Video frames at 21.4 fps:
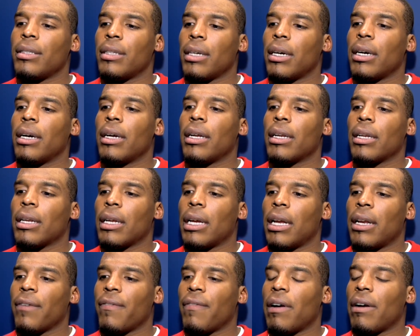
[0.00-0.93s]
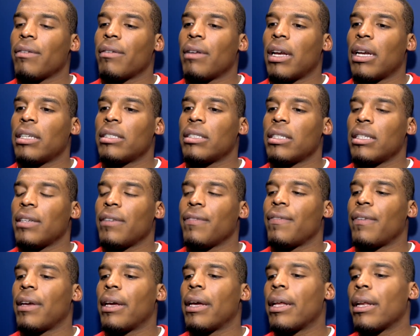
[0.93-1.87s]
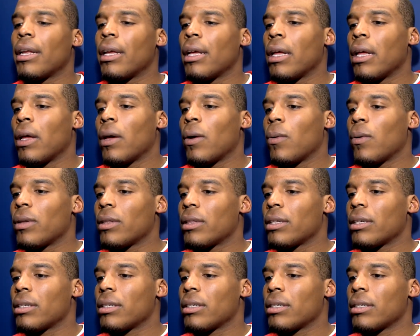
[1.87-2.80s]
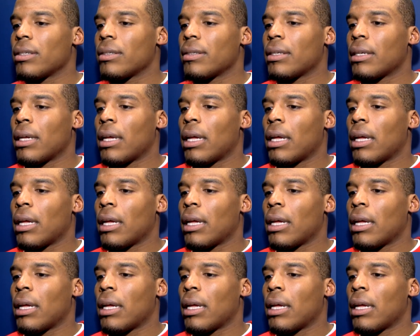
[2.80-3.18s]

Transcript: done in a foundation event with the